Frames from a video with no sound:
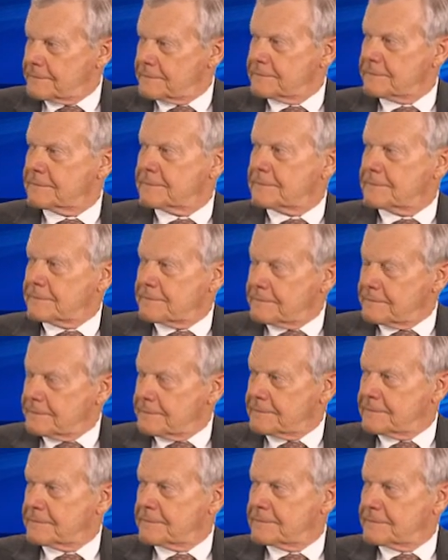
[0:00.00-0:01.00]

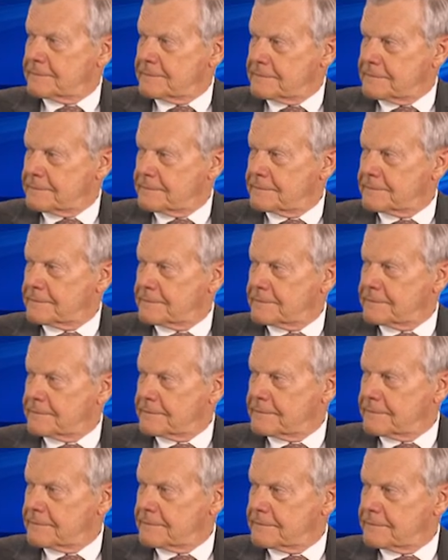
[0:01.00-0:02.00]

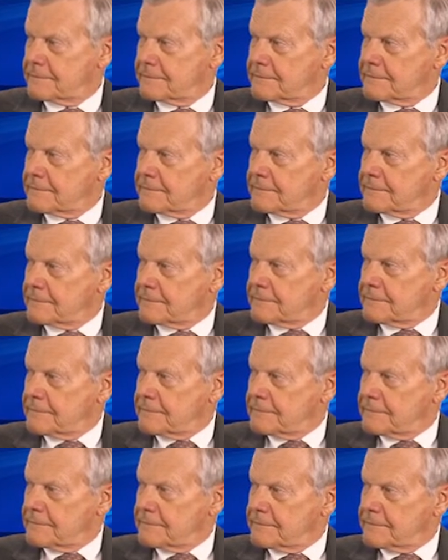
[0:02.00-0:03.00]

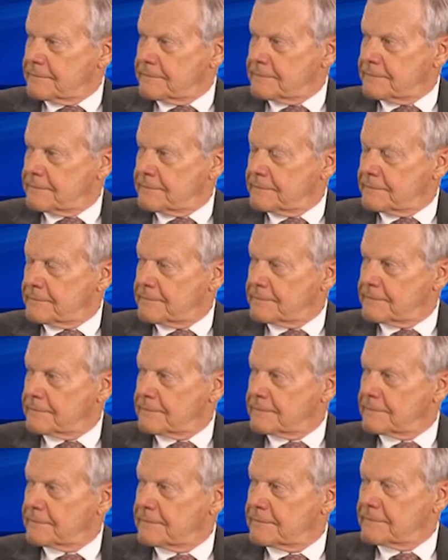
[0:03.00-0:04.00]

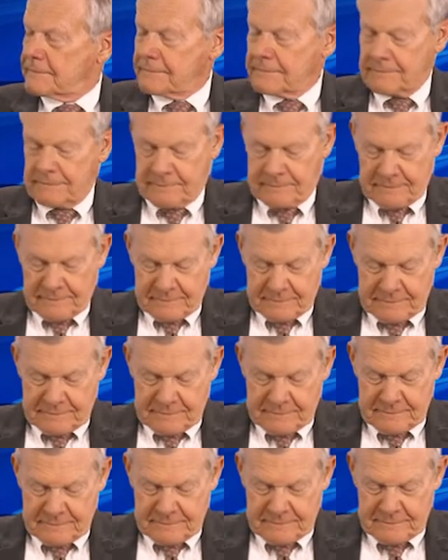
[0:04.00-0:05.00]

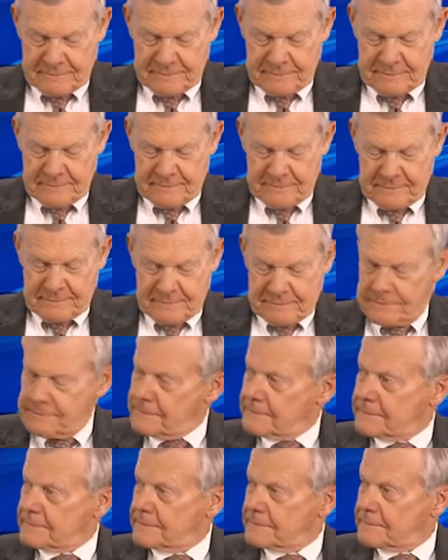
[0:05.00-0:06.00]

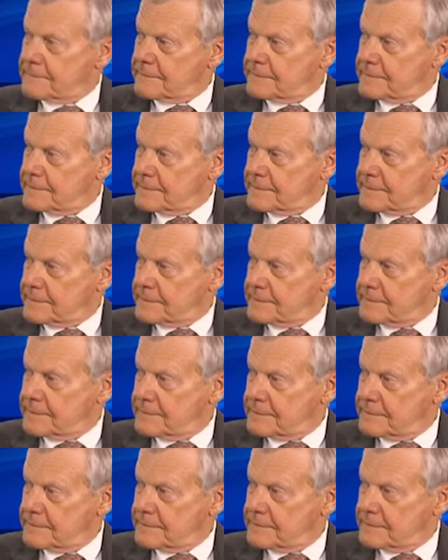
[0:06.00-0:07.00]

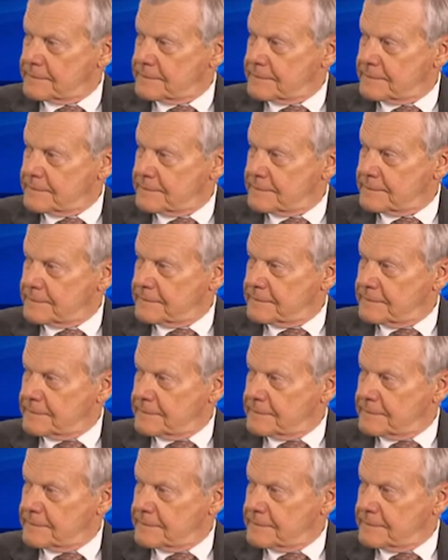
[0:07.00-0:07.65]
(not speaking)